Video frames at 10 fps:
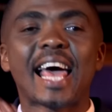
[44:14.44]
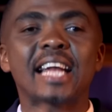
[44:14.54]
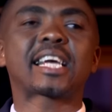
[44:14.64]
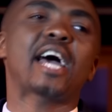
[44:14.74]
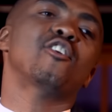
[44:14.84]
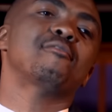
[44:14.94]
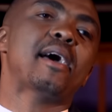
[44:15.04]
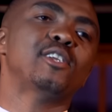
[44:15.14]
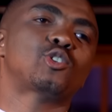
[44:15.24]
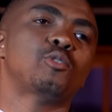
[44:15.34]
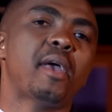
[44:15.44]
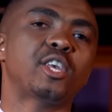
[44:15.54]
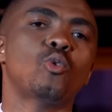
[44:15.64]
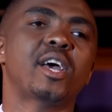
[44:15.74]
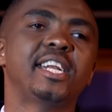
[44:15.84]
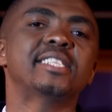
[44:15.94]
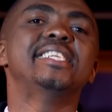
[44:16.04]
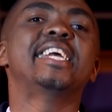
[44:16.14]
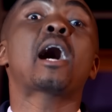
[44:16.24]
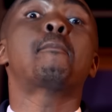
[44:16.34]
that kind of money should make you at least
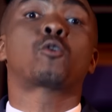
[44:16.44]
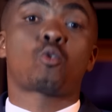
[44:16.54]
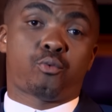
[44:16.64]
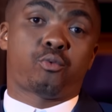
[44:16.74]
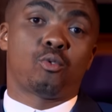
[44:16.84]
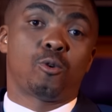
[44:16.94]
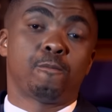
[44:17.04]
nigger proof.